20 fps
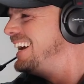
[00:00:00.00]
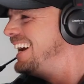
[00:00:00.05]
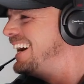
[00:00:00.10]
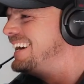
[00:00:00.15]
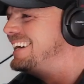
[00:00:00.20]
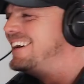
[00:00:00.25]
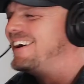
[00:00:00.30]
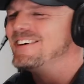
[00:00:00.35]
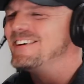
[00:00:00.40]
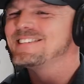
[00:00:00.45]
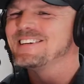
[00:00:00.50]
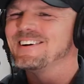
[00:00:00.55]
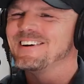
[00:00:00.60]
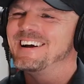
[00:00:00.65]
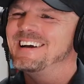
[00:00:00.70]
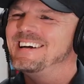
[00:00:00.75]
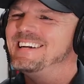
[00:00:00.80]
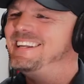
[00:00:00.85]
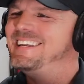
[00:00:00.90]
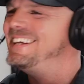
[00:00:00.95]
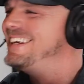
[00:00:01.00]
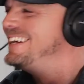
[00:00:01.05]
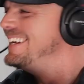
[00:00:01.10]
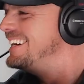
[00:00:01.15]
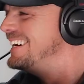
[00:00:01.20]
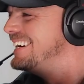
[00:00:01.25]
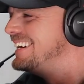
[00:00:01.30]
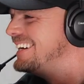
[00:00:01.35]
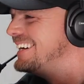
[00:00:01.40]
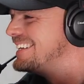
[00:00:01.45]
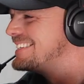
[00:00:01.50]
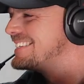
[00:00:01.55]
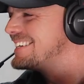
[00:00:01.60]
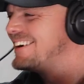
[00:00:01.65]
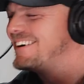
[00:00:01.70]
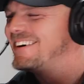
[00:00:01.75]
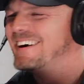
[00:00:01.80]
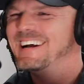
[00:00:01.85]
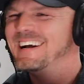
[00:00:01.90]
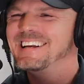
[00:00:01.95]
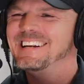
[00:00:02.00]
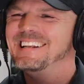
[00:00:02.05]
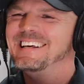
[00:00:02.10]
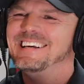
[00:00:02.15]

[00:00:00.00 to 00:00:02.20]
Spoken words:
Yeah, no, it's all right. It's all right.